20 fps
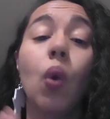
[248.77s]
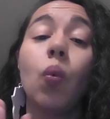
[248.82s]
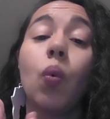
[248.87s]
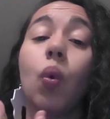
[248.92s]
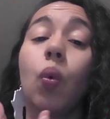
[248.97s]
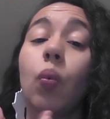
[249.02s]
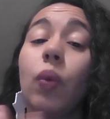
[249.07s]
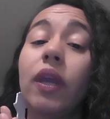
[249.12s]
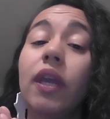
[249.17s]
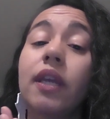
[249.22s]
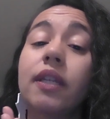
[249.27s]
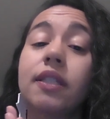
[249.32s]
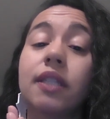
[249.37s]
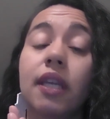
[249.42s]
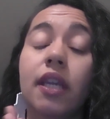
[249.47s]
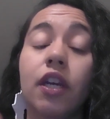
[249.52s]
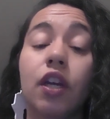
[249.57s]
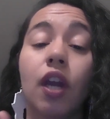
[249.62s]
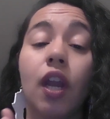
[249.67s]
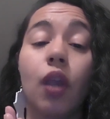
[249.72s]
where we get to
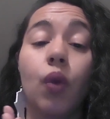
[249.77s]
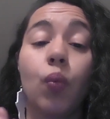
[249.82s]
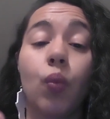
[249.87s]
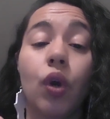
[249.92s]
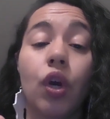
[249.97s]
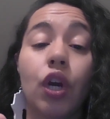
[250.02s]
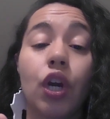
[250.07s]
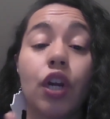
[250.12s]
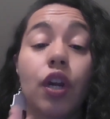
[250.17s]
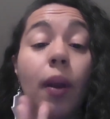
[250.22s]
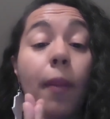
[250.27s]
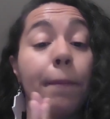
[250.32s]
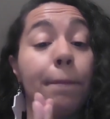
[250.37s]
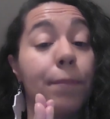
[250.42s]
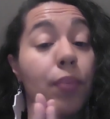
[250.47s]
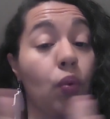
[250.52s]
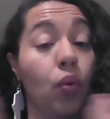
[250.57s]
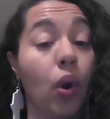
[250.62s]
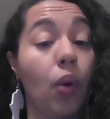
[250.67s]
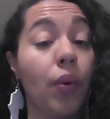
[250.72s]
hear a word
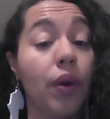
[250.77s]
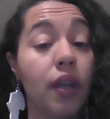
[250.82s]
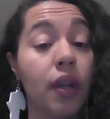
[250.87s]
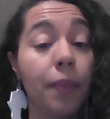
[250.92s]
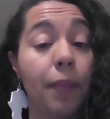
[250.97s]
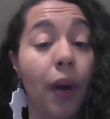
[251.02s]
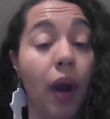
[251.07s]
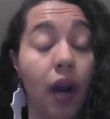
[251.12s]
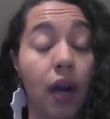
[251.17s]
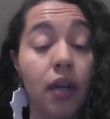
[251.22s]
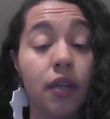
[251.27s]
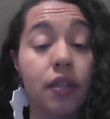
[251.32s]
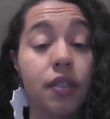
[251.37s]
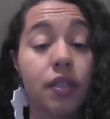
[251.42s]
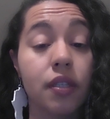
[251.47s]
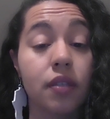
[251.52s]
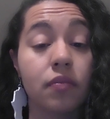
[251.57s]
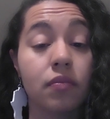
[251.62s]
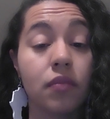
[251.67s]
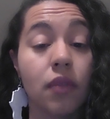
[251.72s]
broken
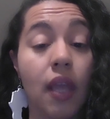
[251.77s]
apart